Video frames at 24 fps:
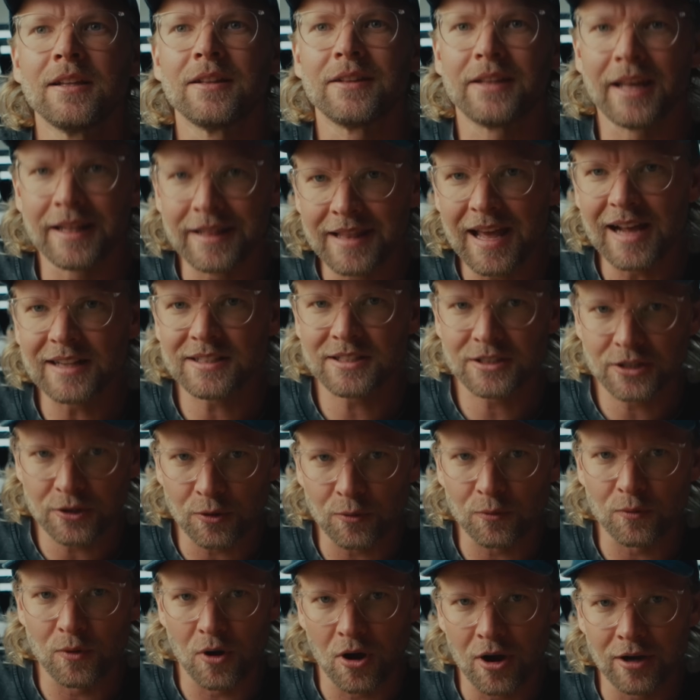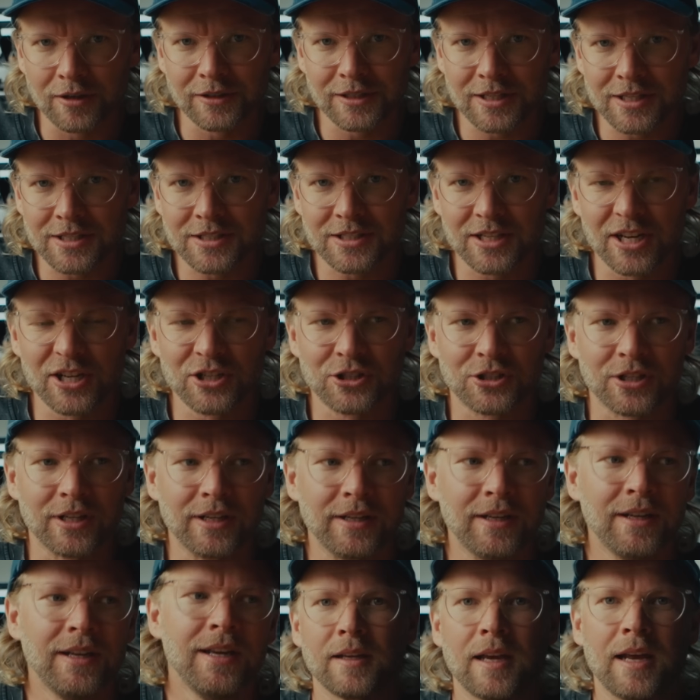then that's the wrong
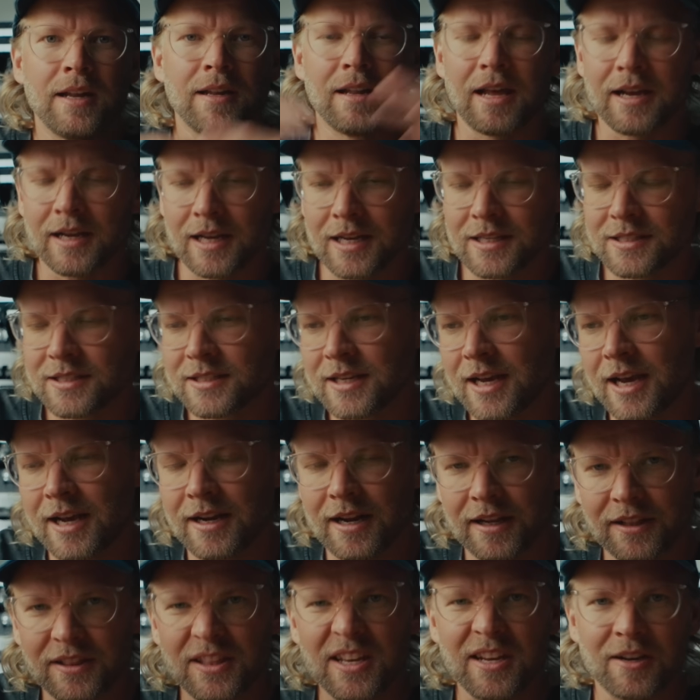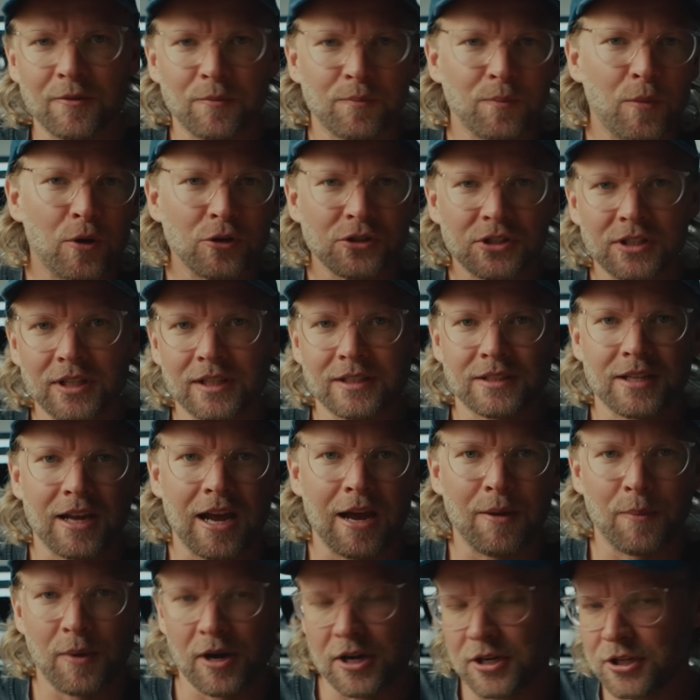decision. And like I said, I think most of the
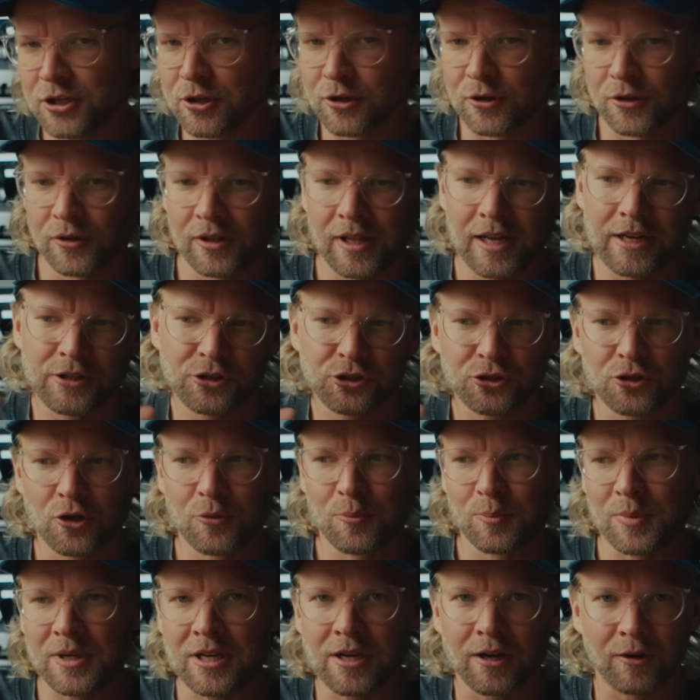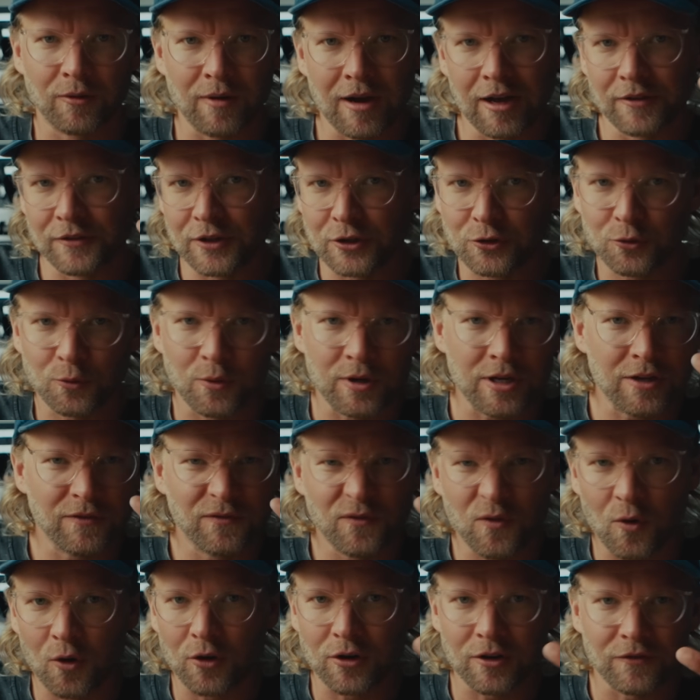time our hero lens should be around the
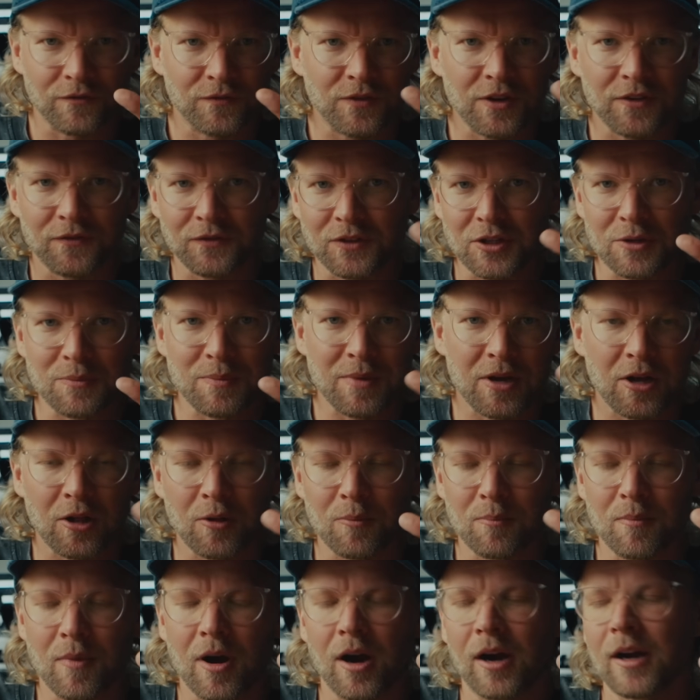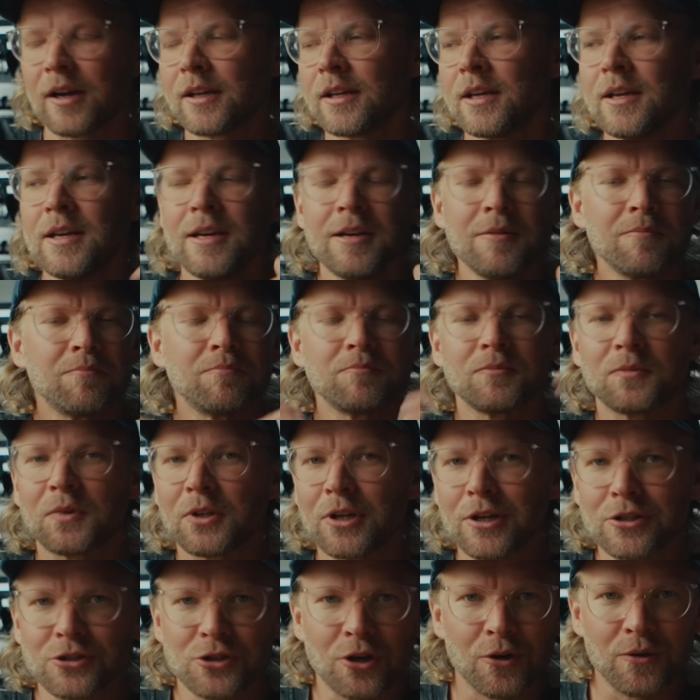24 to 50 mil mark.
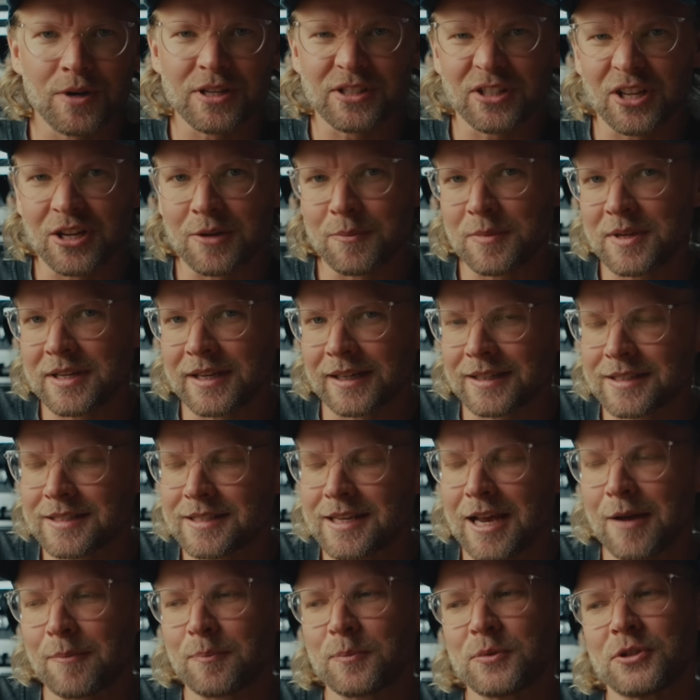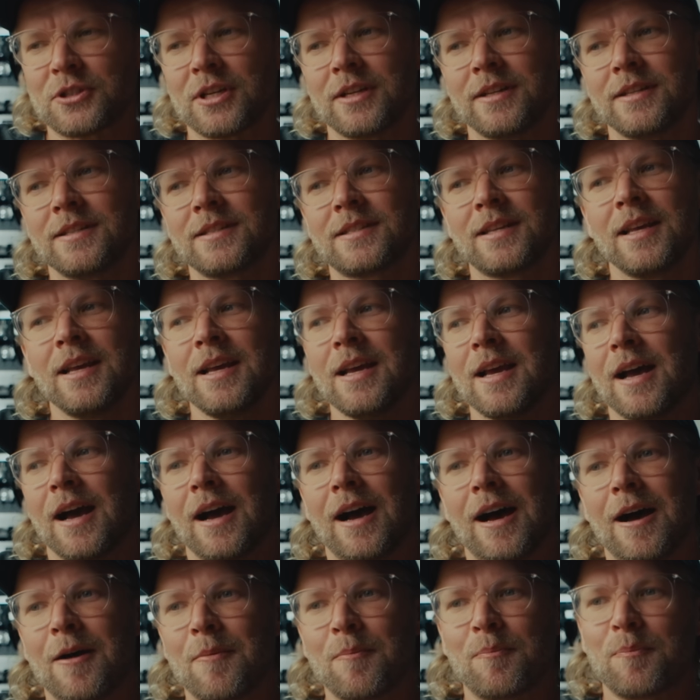There's always gonna be exceptions,
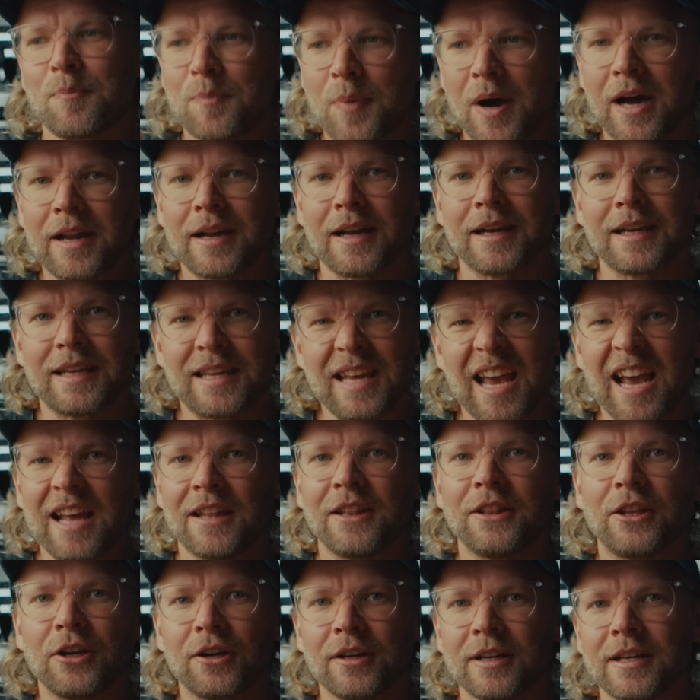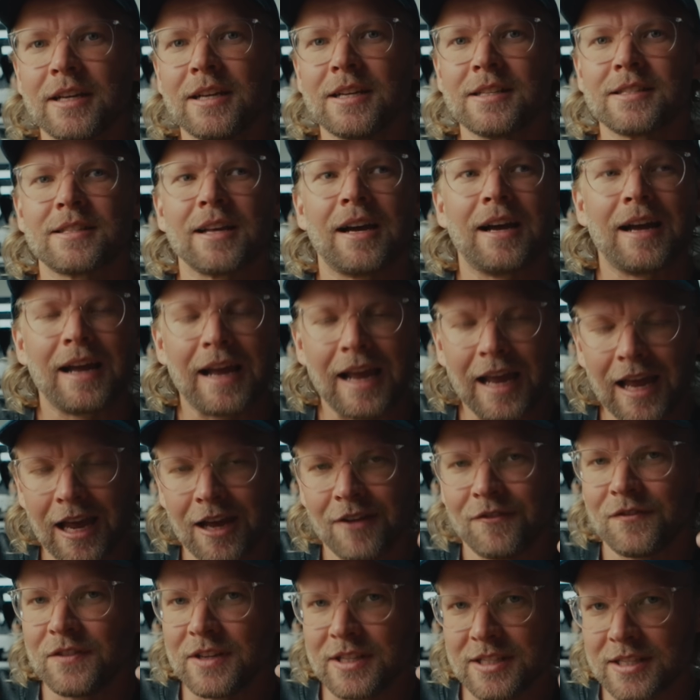but again, there is a
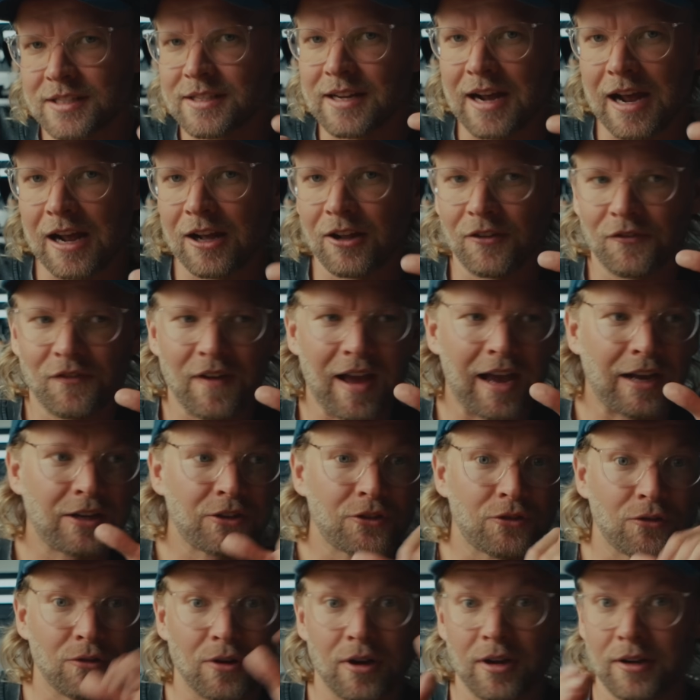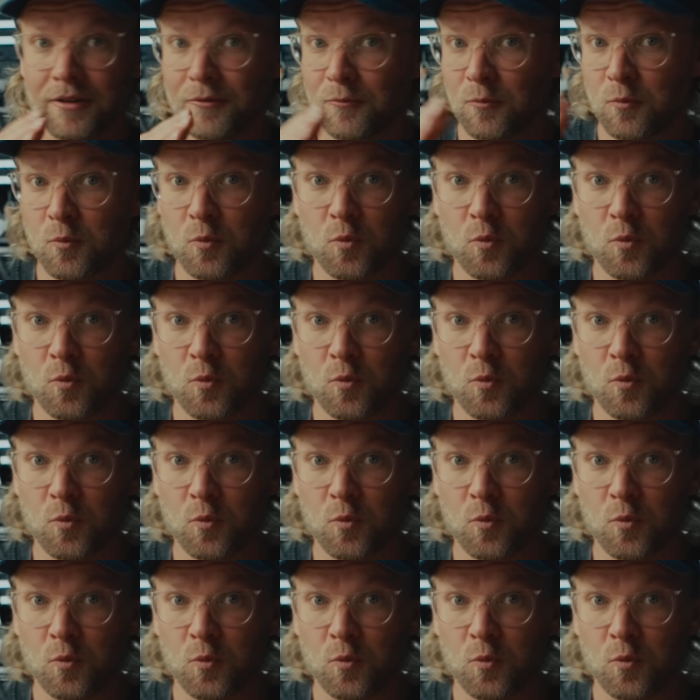heavy style factor on